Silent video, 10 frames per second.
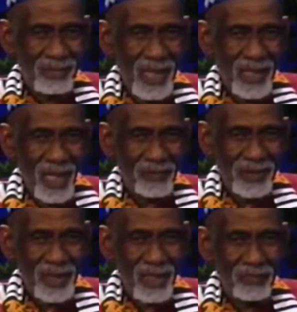that
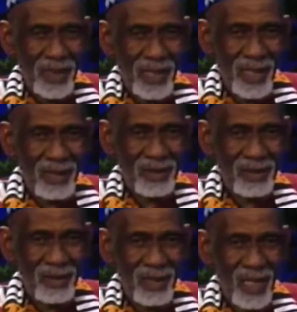everything
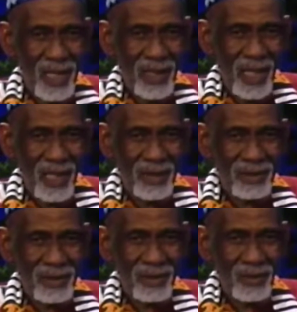begins and
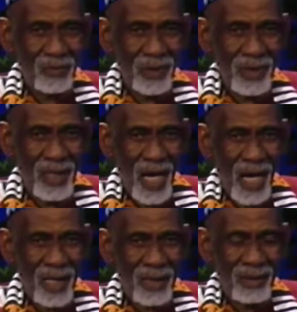ends with
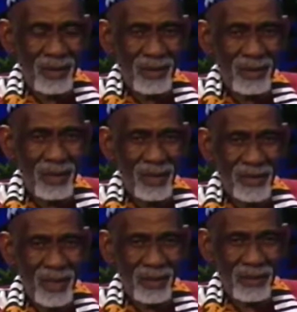God,
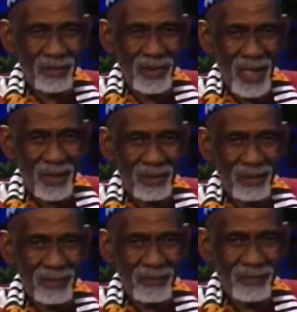the Creator.